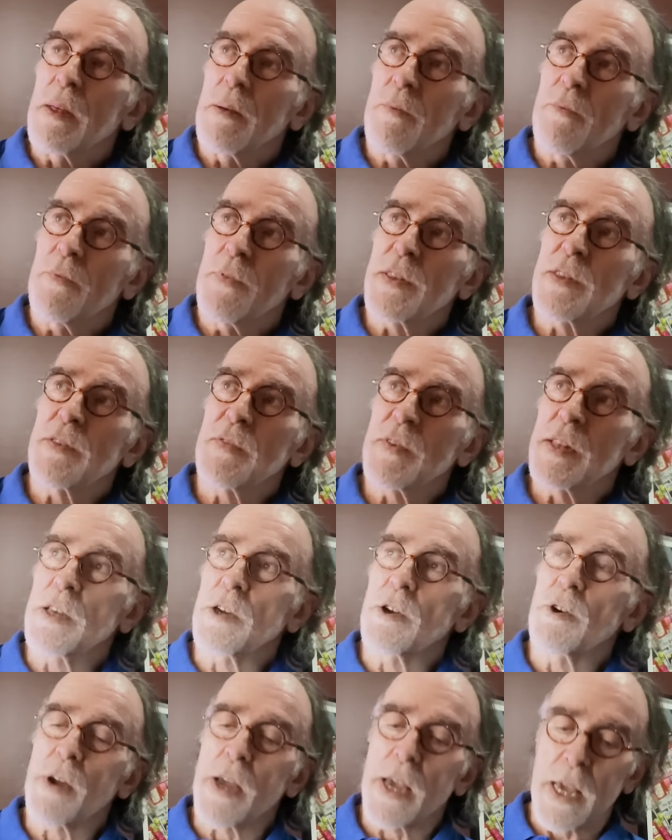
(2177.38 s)
vis-a-vis
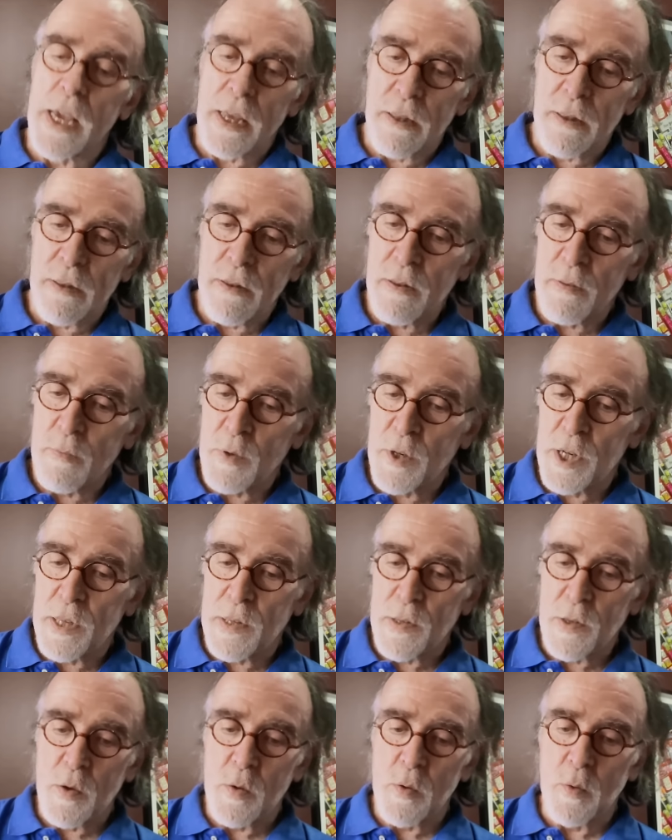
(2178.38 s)
the grains, which
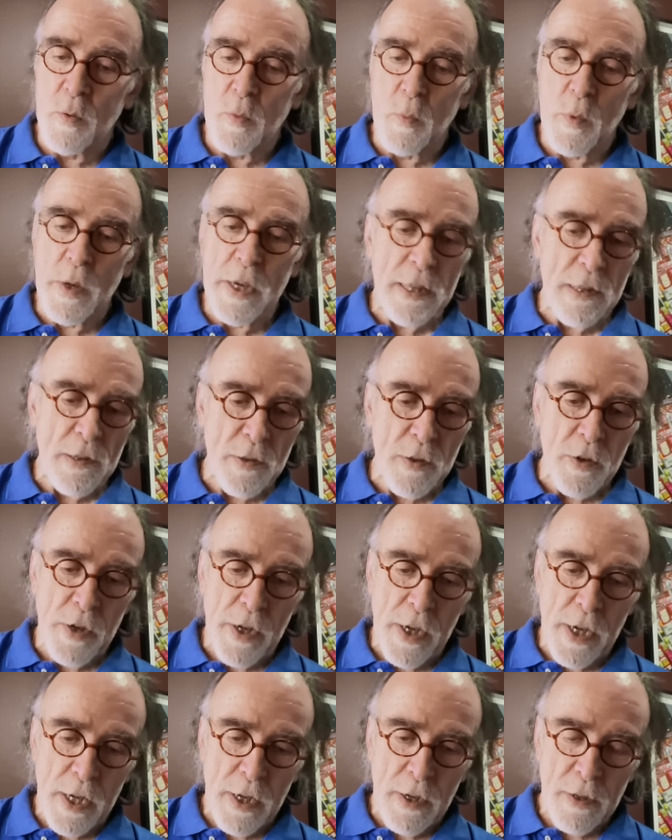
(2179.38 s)
is corn, wheat,
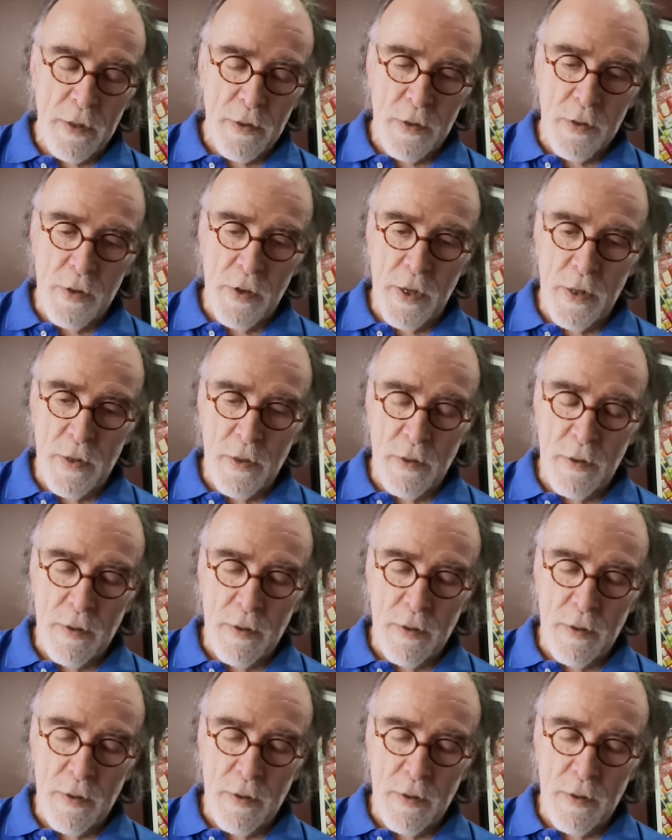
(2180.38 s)
soy, soy